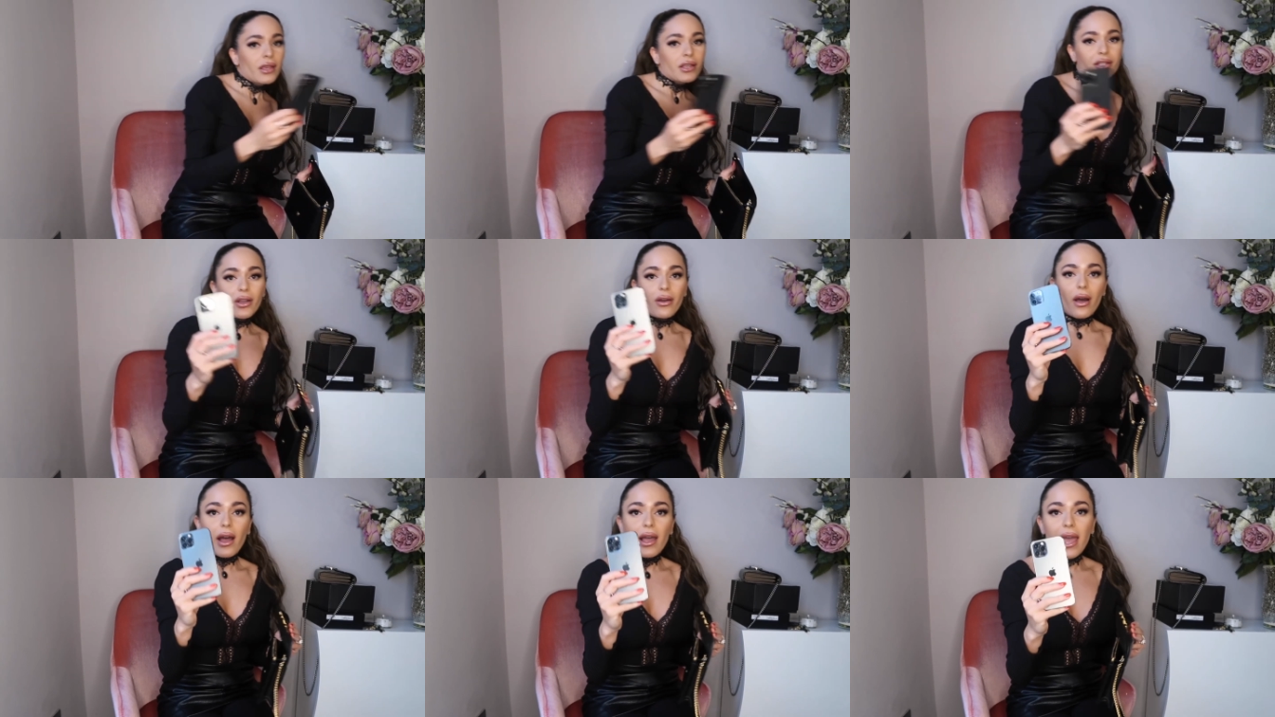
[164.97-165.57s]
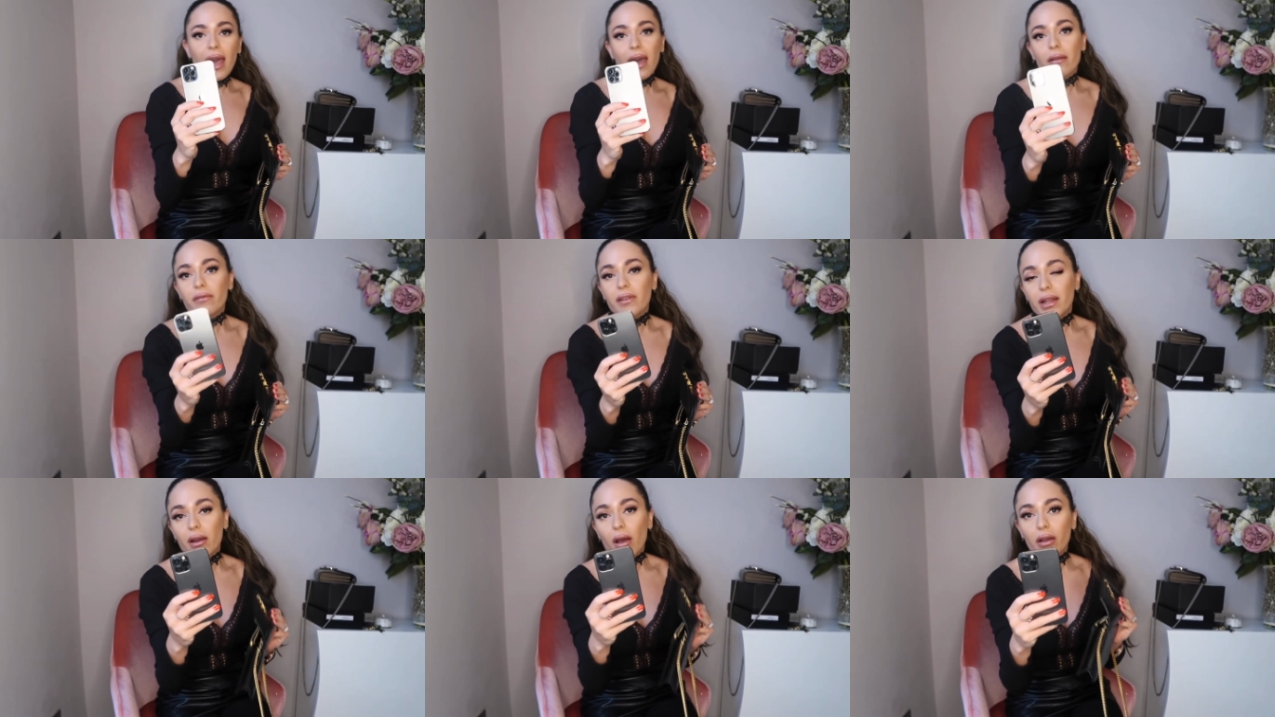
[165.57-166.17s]
So I have
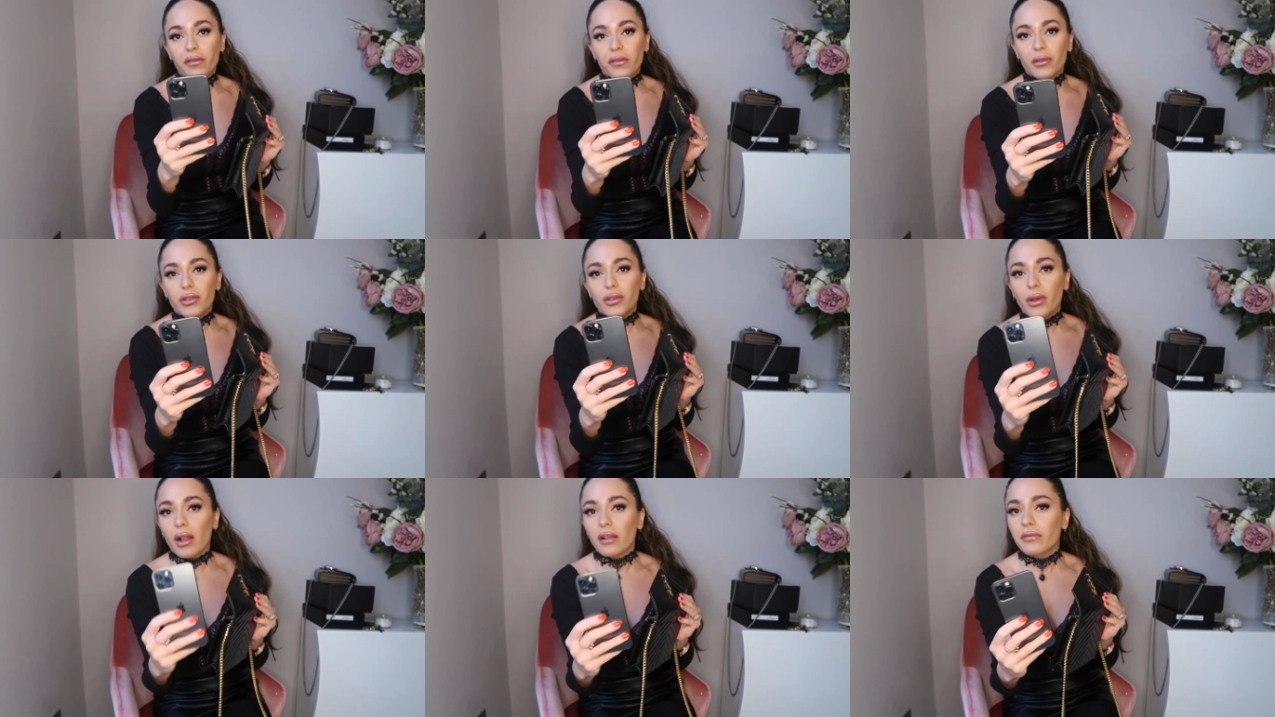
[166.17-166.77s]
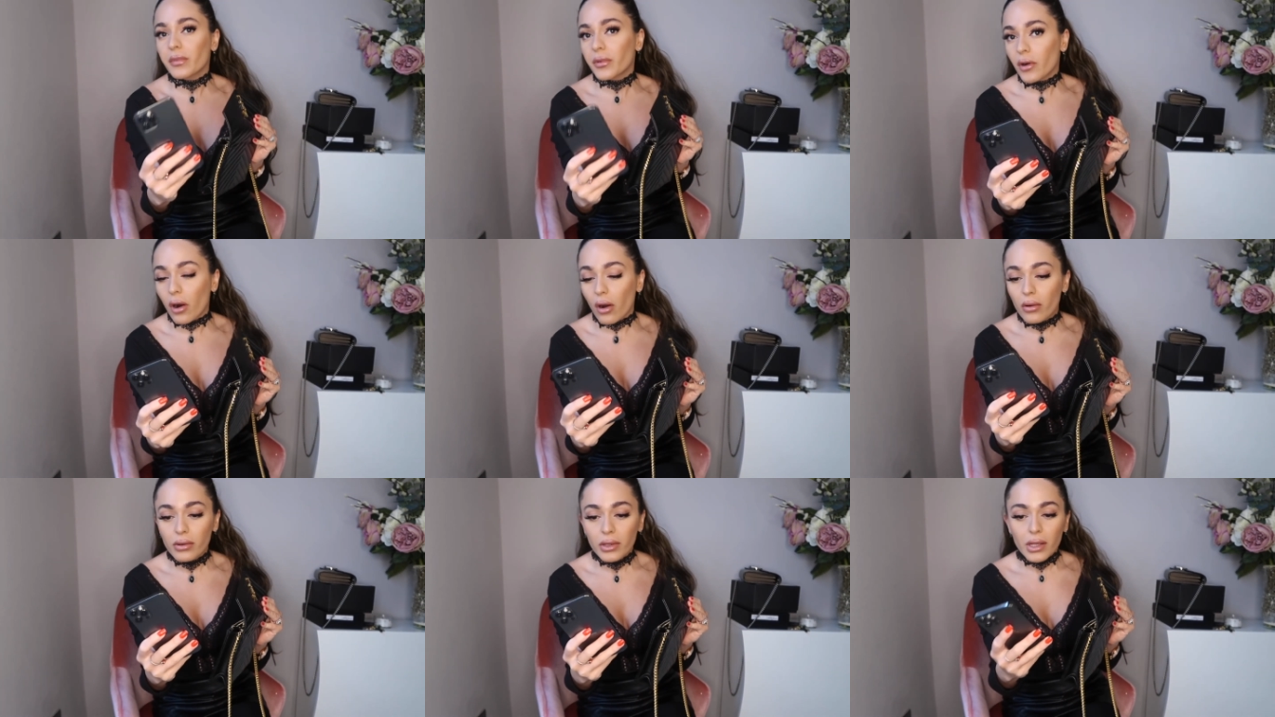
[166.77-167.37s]
an iPhone 12
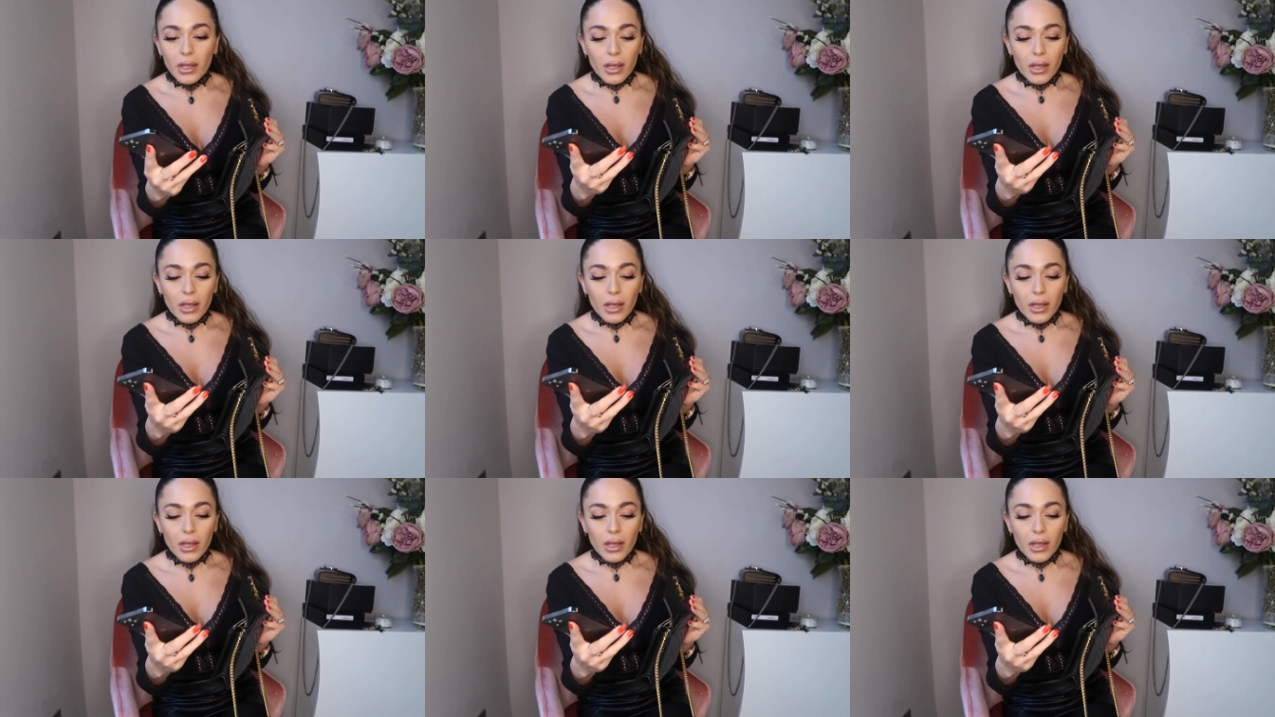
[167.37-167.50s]
Pro,